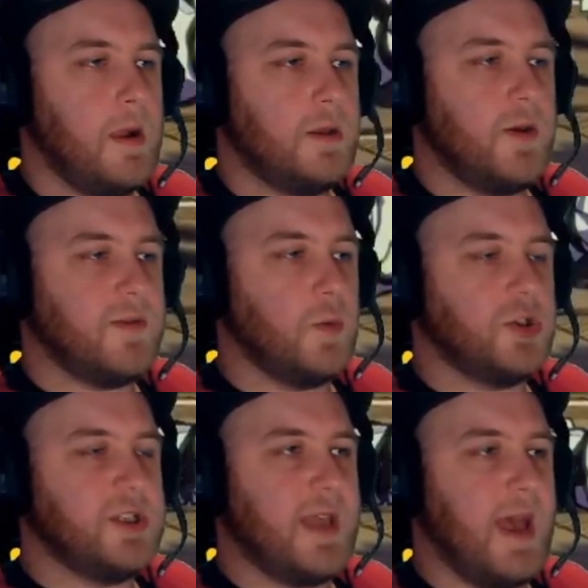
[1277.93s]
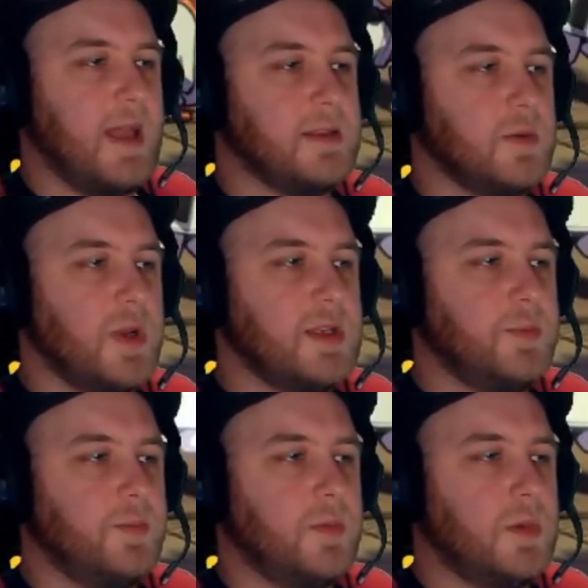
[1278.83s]
You have to watch his hands, and when he's
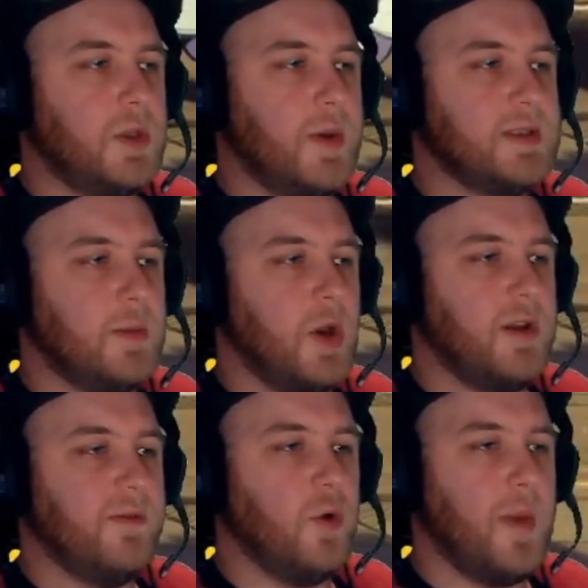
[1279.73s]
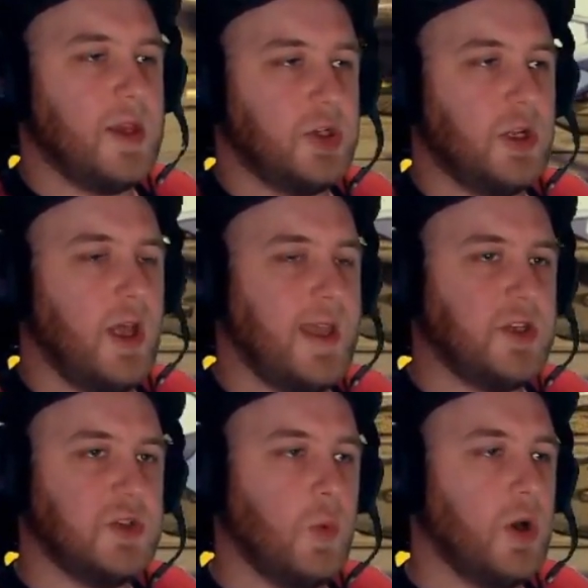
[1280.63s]
doing some kind of formation, like he
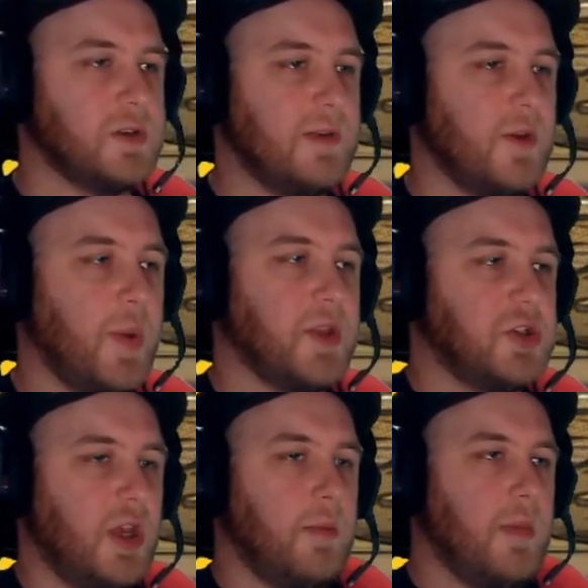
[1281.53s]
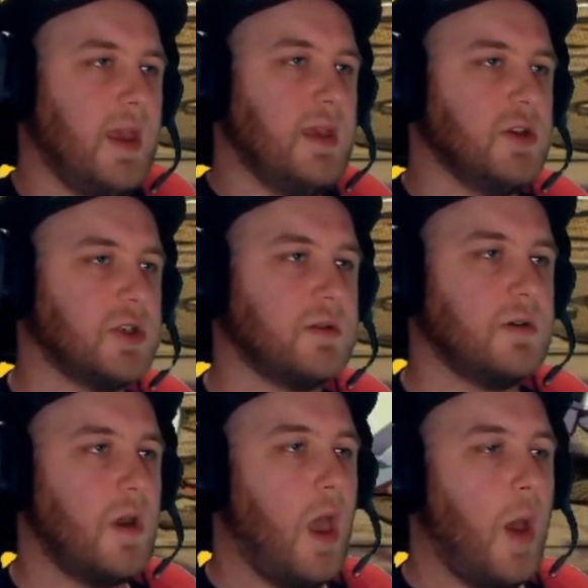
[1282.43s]
just was, if you punch him, he just
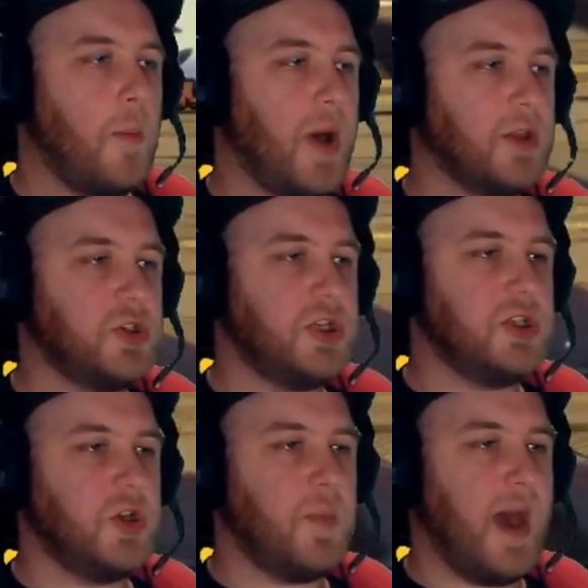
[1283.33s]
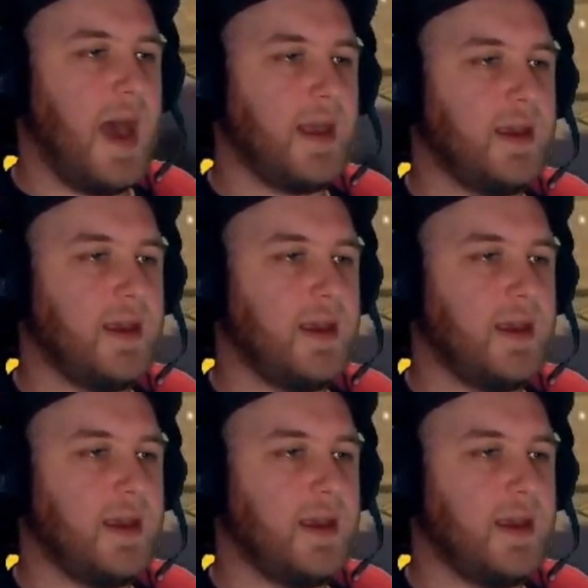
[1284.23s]
punches you back.